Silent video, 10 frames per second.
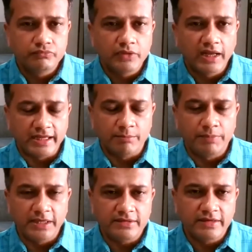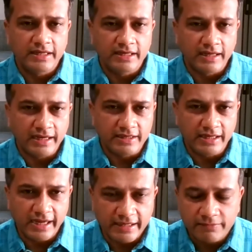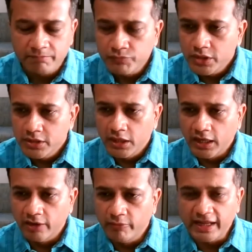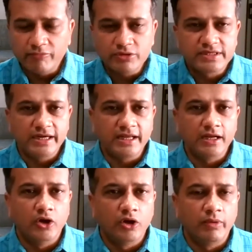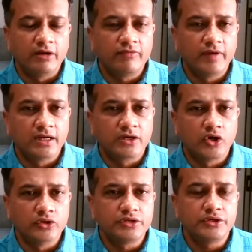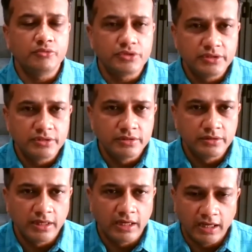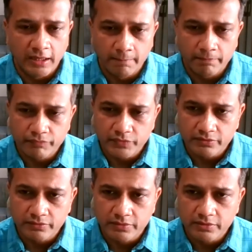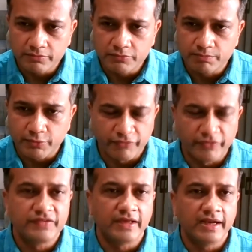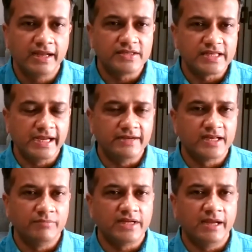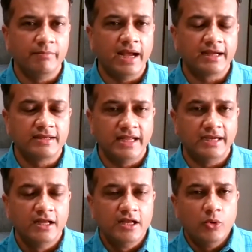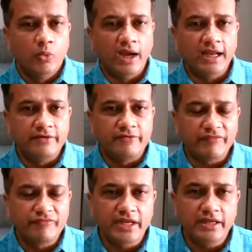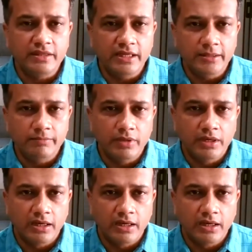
I completed in 98. When I was studying law, one of our constitution professor has said some time back that while drafting the